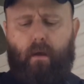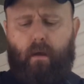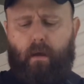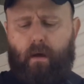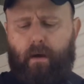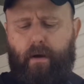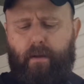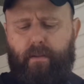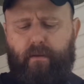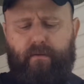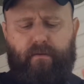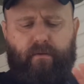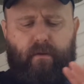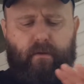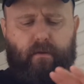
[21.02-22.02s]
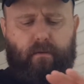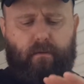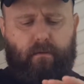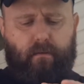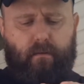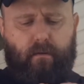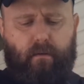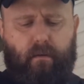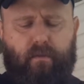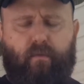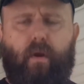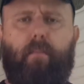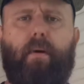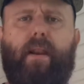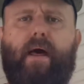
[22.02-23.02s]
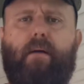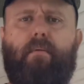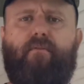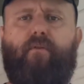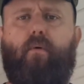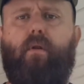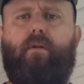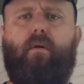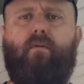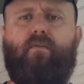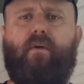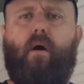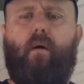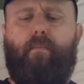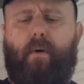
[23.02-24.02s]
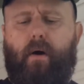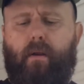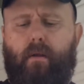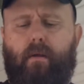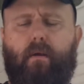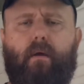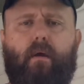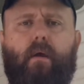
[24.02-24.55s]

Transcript: This is a 3x9x42 scope on it.